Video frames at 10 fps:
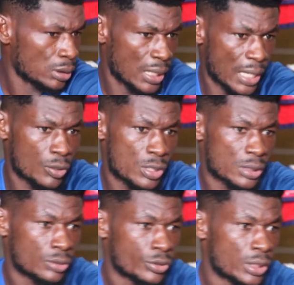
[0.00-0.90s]
I was
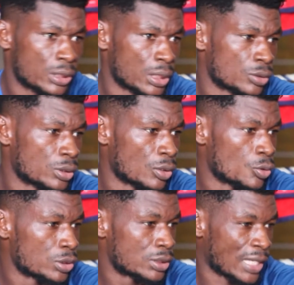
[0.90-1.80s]
in training, and the
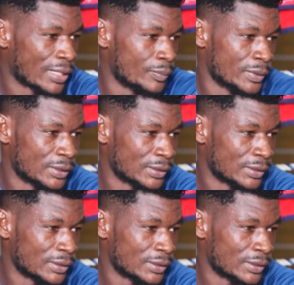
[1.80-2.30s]
coach sacked me.